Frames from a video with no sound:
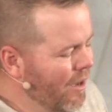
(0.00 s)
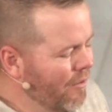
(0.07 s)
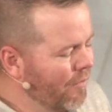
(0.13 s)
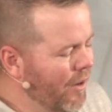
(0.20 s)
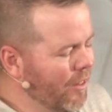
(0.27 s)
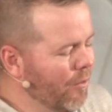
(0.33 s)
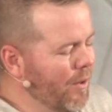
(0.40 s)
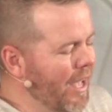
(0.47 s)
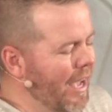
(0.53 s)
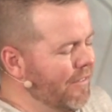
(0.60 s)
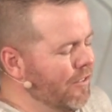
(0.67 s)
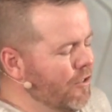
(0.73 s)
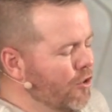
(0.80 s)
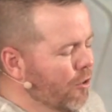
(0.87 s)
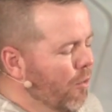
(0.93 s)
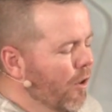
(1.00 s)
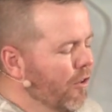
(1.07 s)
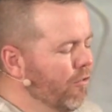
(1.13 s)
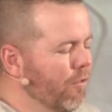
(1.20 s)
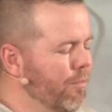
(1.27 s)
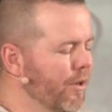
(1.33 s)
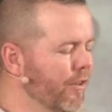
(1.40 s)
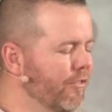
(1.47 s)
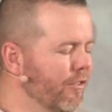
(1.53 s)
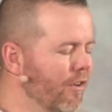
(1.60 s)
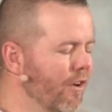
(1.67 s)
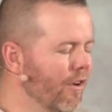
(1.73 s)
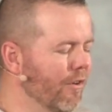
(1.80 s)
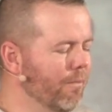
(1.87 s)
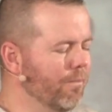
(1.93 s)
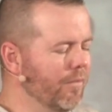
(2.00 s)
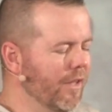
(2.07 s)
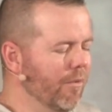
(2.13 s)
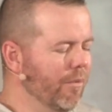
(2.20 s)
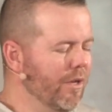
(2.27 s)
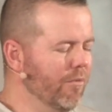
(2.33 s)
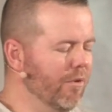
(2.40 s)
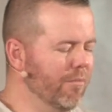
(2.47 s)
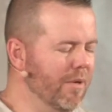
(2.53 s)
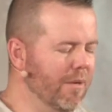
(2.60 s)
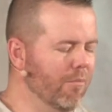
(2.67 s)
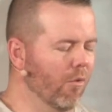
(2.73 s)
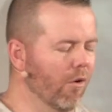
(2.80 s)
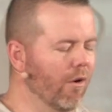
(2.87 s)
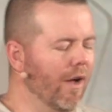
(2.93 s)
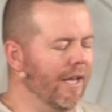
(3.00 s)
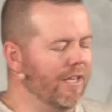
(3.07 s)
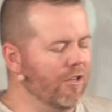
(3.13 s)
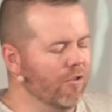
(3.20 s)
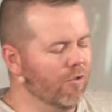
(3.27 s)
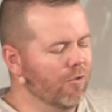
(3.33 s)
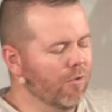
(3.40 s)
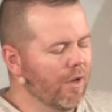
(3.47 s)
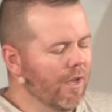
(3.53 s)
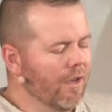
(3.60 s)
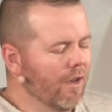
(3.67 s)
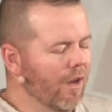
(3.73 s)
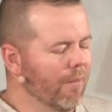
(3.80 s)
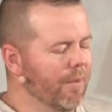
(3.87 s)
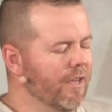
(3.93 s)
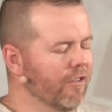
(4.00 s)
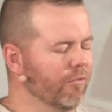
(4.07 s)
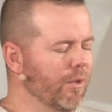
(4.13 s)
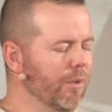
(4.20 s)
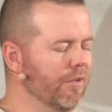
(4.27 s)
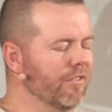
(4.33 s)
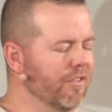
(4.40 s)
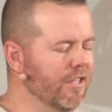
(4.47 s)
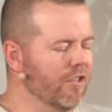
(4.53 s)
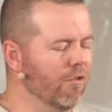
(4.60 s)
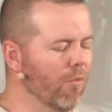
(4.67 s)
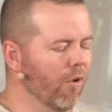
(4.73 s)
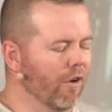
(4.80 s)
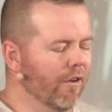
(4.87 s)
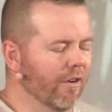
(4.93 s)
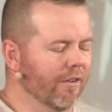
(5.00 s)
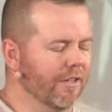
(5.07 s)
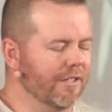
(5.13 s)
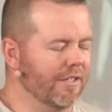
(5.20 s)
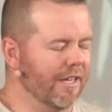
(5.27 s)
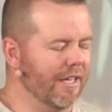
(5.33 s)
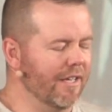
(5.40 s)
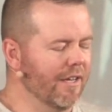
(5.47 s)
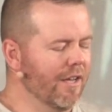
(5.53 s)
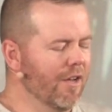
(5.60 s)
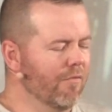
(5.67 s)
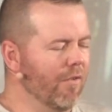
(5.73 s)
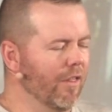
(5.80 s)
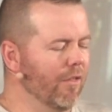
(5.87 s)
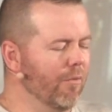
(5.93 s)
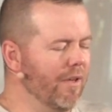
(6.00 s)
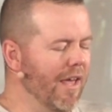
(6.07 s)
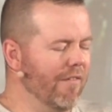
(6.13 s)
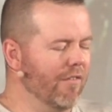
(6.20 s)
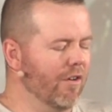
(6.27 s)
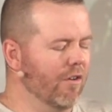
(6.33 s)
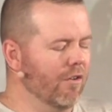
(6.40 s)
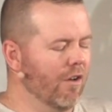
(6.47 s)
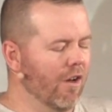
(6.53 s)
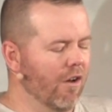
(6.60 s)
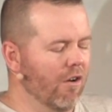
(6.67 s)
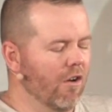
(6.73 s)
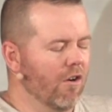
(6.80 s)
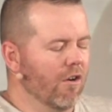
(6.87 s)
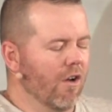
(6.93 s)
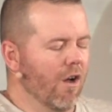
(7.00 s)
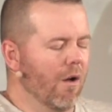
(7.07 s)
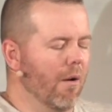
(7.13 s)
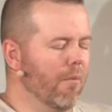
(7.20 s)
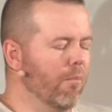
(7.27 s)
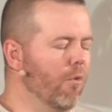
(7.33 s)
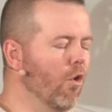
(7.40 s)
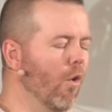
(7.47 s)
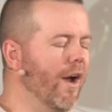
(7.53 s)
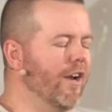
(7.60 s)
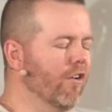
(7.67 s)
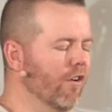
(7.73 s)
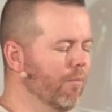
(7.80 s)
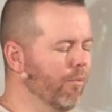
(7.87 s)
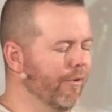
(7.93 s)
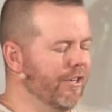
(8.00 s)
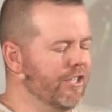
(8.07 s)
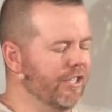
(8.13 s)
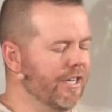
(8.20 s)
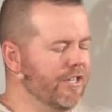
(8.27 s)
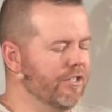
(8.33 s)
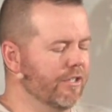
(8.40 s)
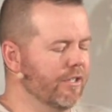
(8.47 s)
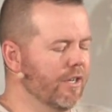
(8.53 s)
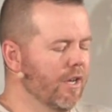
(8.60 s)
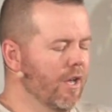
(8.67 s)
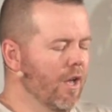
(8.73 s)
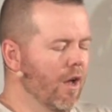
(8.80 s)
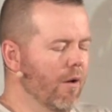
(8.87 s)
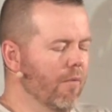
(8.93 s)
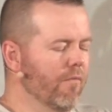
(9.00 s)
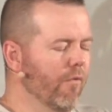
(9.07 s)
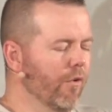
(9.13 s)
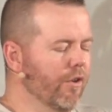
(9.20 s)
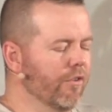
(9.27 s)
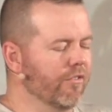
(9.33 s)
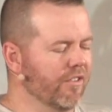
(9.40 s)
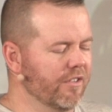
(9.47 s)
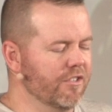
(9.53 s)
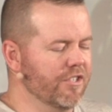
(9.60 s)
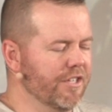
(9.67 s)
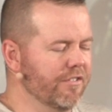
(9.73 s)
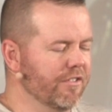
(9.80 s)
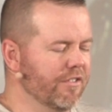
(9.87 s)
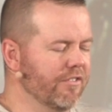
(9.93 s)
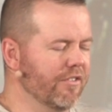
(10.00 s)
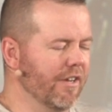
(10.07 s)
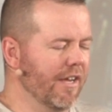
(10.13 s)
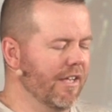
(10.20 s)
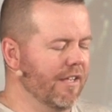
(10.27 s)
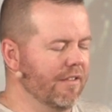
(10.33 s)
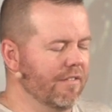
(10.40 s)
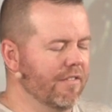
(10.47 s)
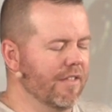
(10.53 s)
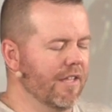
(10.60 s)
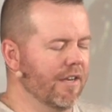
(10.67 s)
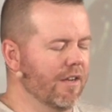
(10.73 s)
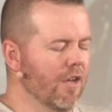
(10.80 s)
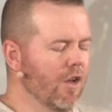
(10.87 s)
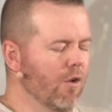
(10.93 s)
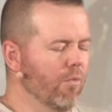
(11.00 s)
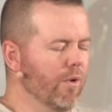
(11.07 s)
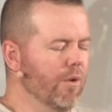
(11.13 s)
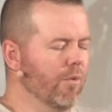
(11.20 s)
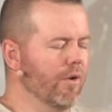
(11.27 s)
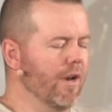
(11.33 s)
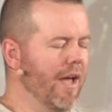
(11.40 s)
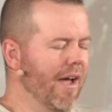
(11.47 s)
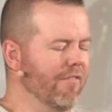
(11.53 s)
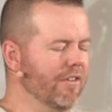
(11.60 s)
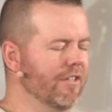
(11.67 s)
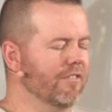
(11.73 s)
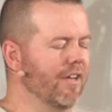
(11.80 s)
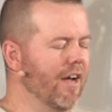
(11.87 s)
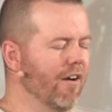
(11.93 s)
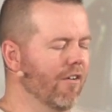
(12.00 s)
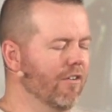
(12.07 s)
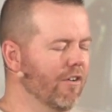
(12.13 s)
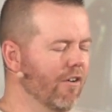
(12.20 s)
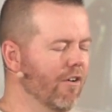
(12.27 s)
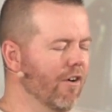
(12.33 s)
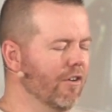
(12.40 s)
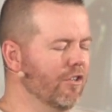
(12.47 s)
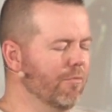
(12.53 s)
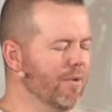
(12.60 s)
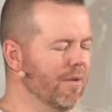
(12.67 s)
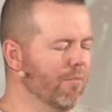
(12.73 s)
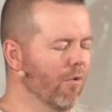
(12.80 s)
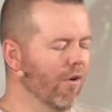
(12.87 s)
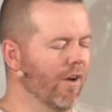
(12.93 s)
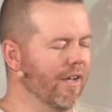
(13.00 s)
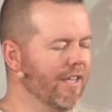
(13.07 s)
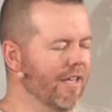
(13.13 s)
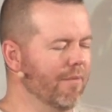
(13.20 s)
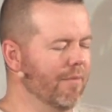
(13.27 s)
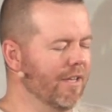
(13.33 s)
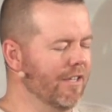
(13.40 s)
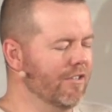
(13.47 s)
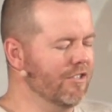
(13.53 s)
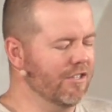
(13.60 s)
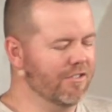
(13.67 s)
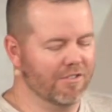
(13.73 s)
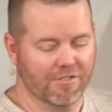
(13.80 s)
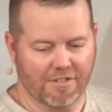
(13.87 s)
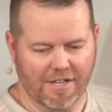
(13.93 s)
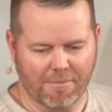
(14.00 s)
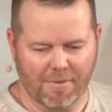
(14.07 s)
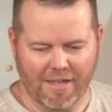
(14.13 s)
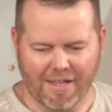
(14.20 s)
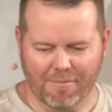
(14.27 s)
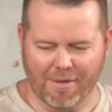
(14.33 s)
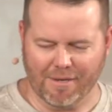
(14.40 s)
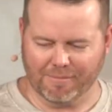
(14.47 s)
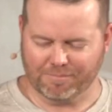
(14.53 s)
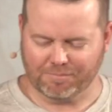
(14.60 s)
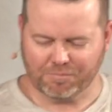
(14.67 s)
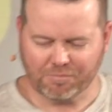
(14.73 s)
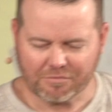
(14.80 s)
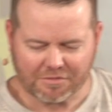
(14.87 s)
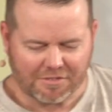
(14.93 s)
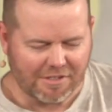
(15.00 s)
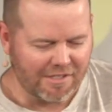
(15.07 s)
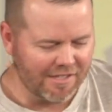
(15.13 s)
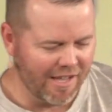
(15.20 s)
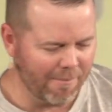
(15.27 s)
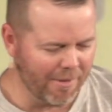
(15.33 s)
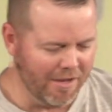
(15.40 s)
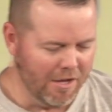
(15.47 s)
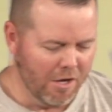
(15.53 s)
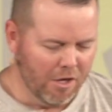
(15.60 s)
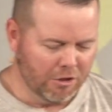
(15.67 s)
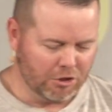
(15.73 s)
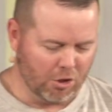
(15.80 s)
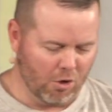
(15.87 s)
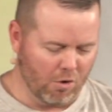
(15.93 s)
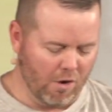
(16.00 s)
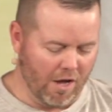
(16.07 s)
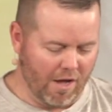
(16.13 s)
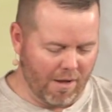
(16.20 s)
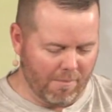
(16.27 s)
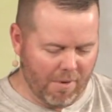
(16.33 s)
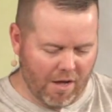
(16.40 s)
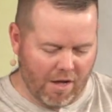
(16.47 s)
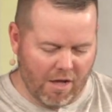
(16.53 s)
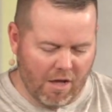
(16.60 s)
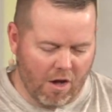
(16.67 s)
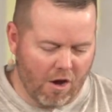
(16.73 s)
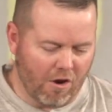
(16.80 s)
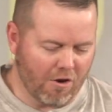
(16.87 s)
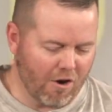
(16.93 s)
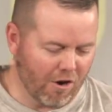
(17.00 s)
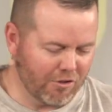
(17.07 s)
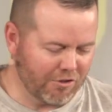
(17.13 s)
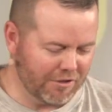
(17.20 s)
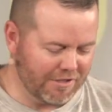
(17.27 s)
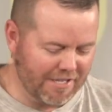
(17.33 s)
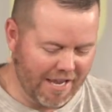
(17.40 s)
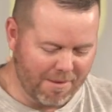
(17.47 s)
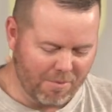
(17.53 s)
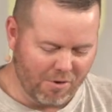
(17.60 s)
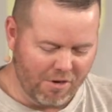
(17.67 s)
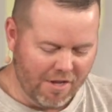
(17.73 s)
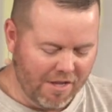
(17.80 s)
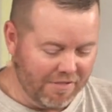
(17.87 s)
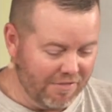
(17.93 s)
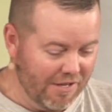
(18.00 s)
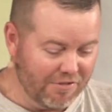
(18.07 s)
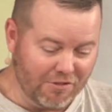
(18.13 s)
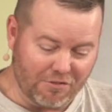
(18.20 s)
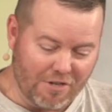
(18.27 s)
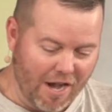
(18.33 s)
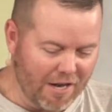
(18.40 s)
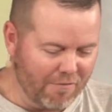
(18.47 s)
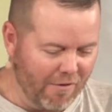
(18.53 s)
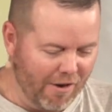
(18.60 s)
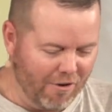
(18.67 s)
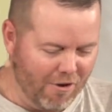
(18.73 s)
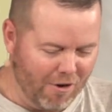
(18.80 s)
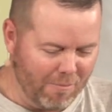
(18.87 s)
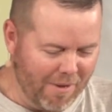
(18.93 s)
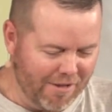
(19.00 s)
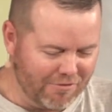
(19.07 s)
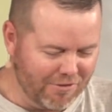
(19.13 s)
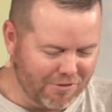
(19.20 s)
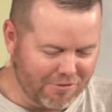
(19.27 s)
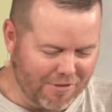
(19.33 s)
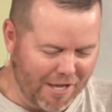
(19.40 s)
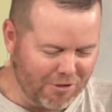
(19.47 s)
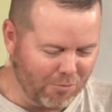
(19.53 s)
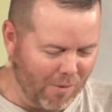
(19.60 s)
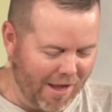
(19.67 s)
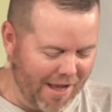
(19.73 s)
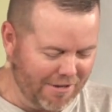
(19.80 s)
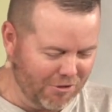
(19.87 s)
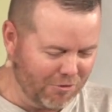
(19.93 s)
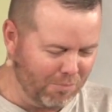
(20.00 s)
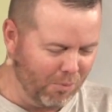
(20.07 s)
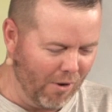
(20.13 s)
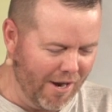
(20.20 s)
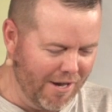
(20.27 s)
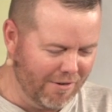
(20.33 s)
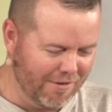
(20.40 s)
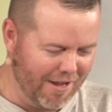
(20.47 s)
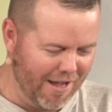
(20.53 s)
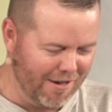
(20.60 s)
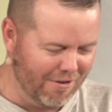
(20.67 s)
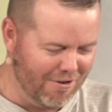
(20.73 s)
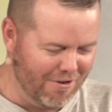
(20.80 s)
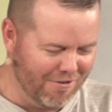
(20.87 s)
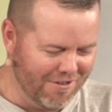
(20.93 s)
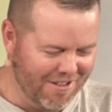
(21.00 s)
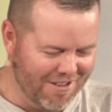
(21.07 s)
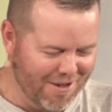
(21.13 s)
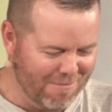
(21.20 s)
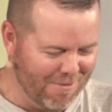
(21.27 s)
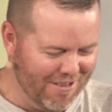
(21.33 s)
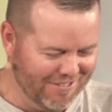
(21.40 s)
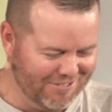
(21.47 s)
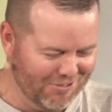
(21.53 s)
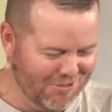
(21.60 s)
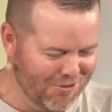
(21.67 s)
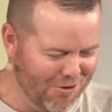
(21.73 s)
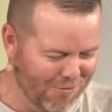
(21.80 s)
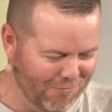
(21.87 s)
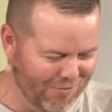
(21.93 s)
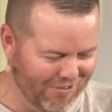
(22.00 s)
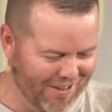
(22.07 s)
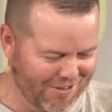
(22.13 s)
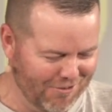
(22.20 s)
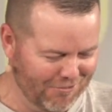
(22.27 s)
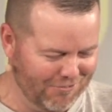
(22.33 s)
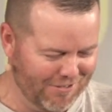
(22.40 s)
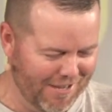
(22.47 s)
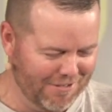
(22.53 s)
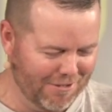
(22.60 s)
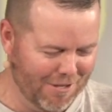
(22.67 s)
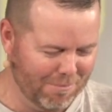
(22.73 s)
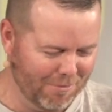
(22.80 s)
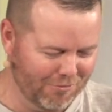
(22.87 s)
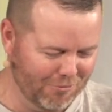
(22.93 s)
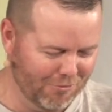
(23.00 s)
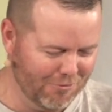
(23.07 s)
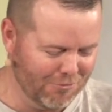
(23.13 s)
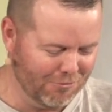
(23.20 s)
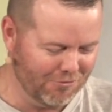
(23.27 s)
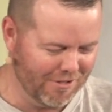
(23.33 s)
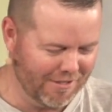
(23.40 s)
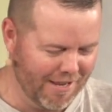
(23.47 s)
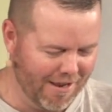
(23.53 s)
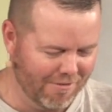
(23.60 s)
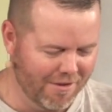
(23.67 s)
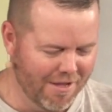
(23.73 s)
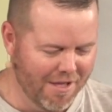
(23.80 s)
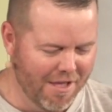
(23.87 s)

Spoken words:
Father, we ask that your words would pierce our heart, that we would be more like you because we would see you more clearly today. Father, we have a greater appreciation for your son, Jesus, and that we would have a desire on our heart to be more like him. In Jesus' name, amen. Amen. So all cards on the table. This is not a very long message. That's why I just prayed kind of long, so you don't feel like you're standing up as soon as you sit down.